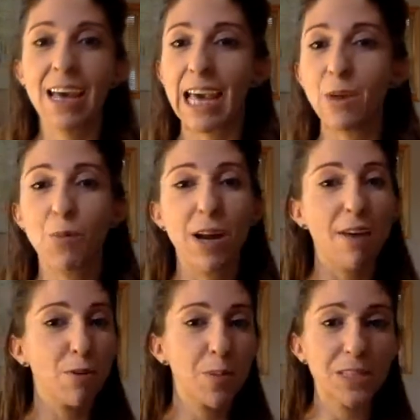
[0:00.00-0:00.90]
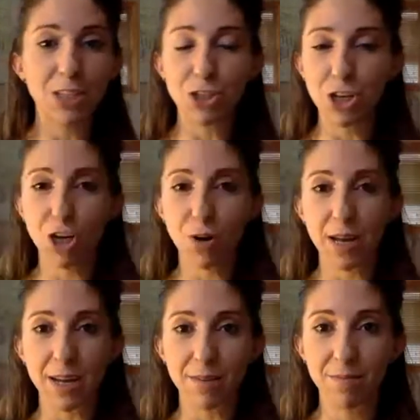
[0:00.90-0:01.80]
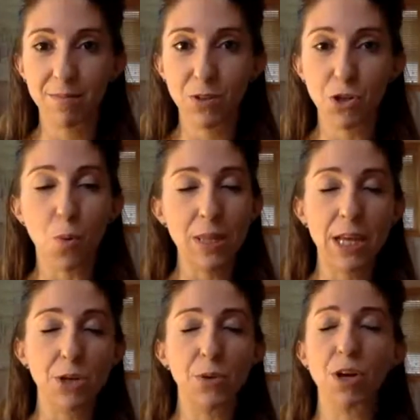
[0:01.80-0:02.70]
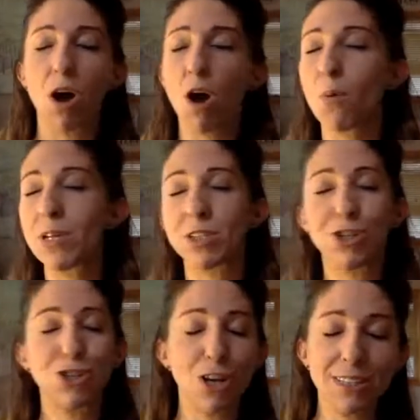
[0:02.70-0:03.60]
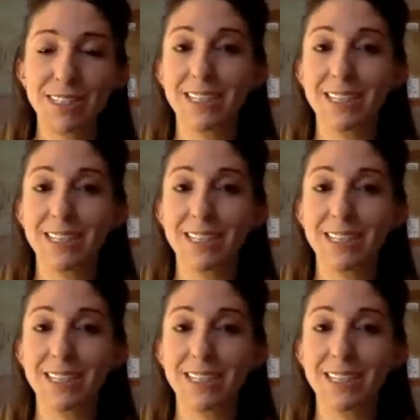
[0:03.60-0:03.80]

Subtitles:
In whatever position you're in, knowing that you can always adjust